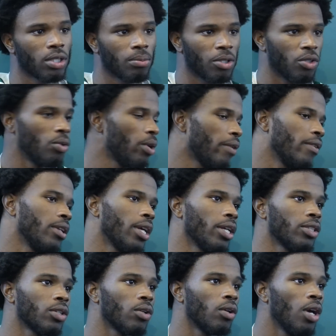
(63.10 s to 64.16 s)
something new every day.
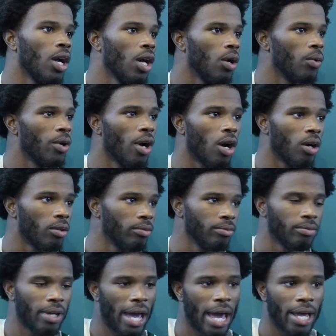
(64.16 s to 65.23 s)
So we all
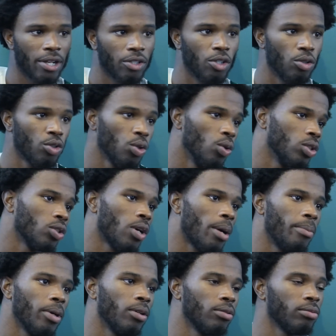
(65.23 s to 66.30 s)
adding new tools to our
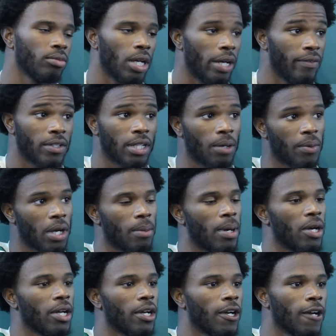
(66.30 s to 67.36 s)
belt every time we come
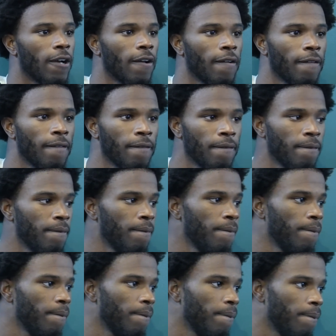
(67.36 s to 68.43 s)
out here. What would you say is
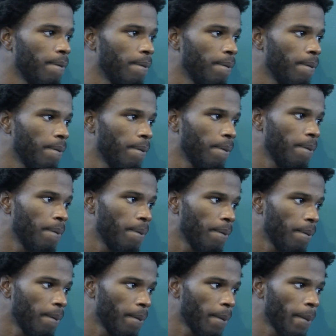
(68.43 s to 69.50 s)
the biggest lesson you
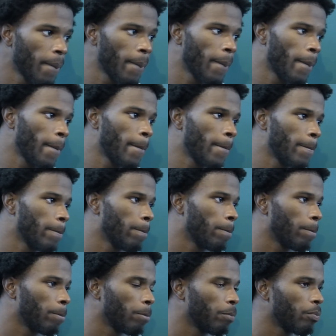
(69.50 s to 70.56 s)
learned last
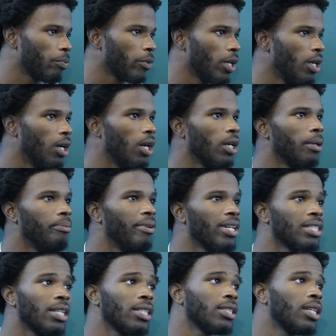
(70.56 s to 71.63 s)
season? Uh, the
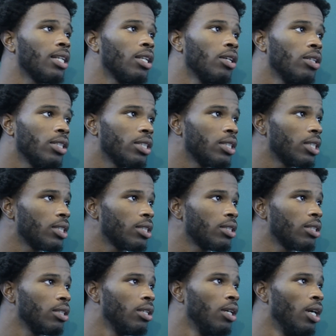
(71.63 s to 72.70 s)
biggest lesson I learned is
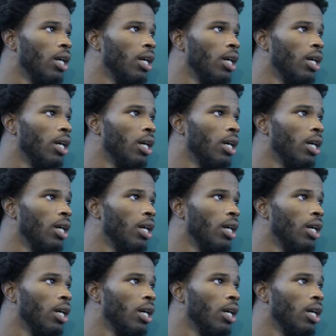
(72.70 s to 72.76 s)
just